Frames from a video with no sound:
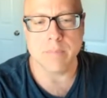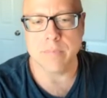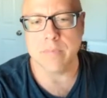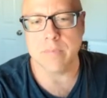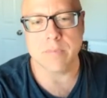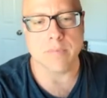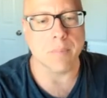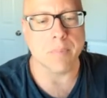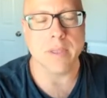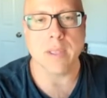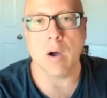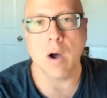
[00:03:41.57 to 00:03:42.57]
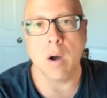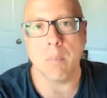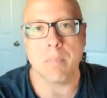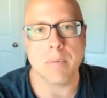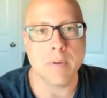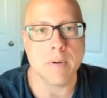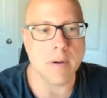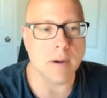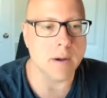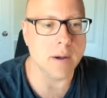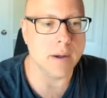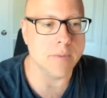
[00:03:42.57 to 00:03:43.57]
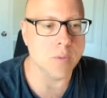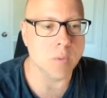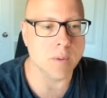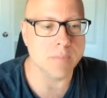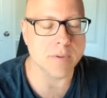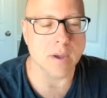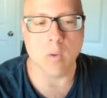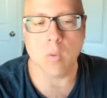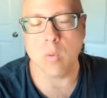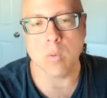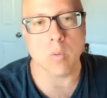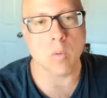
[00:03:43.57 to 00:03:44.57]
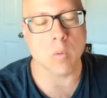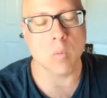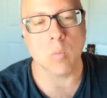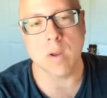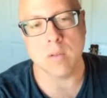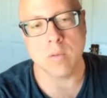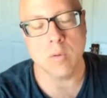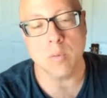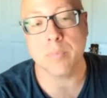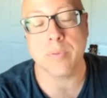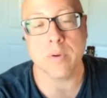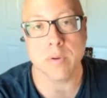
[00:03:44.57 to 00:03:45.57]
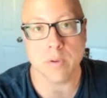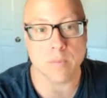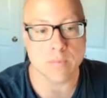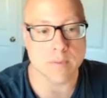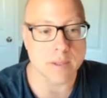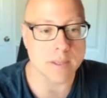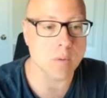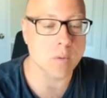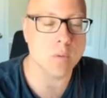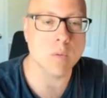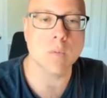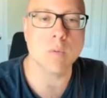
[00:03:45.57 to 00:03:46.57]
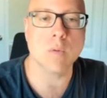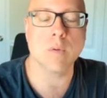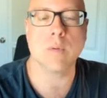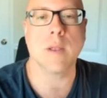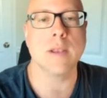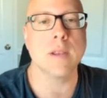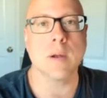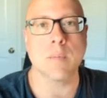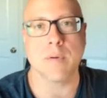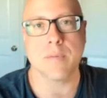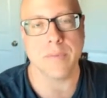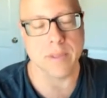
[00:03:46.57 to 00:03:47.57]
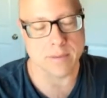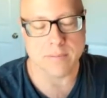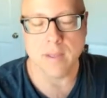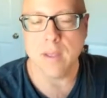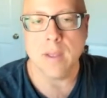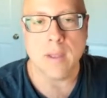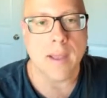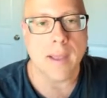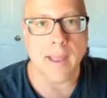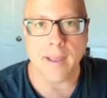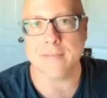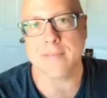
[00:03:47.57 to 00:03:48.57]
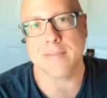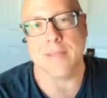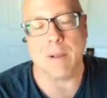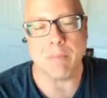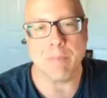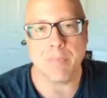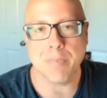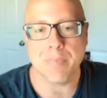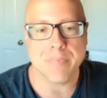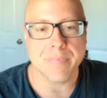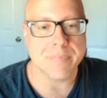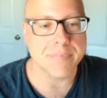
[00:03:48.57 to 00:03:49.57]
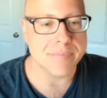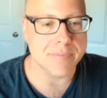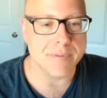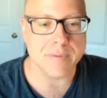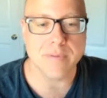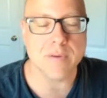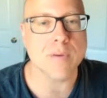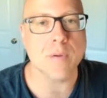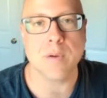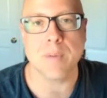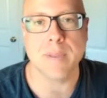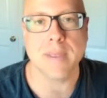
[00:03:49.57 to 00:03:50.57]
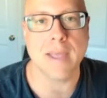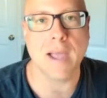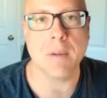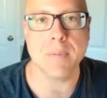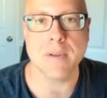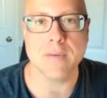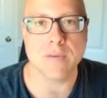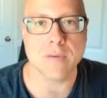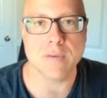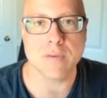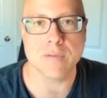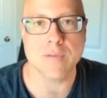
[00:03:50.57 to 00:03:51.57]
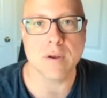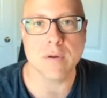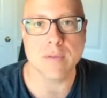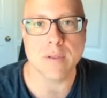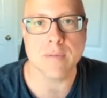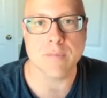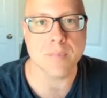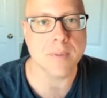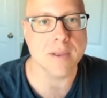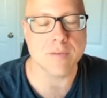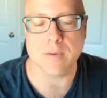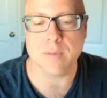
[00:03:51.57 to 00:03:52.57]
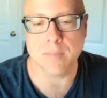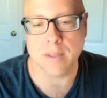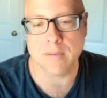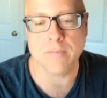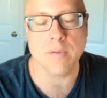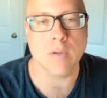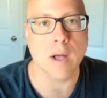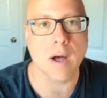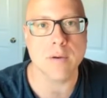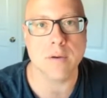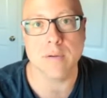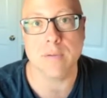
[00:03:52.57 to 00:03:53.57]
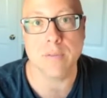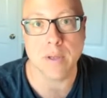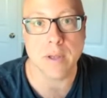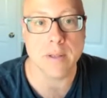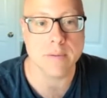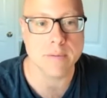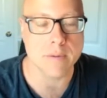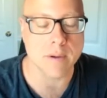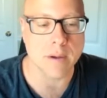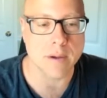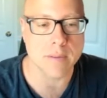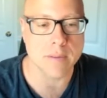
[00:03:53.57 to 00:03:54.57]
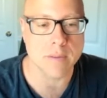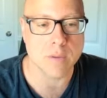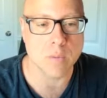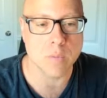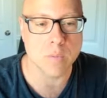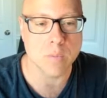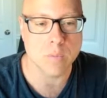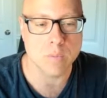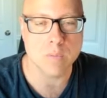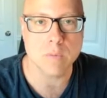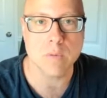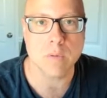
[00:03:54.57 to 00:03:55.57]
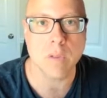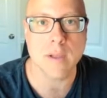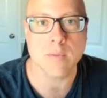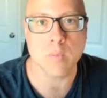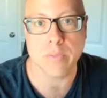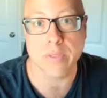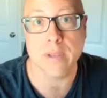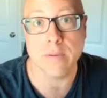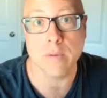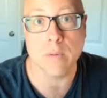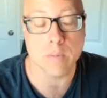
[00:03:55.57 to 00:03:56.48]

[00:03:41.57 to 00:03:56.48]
something up on the website, or what loop they're using, or any number of things. Ask them. They're going to be happy to share the information and feel honored that you liked what they do.